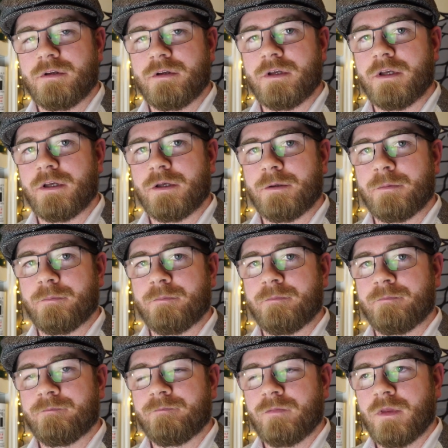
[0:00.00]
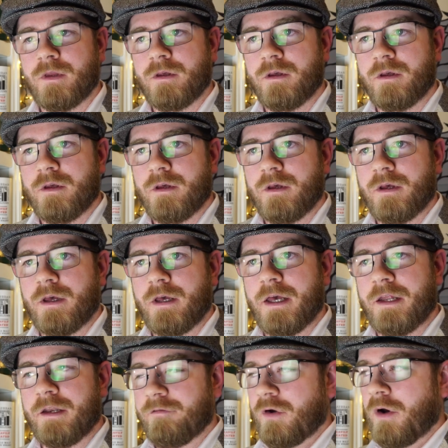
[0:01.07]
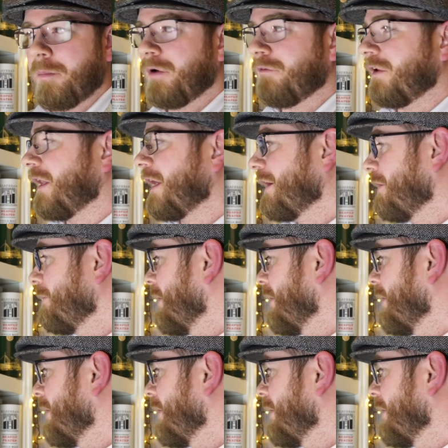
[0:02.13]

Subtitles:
And I've got a bit of a lineup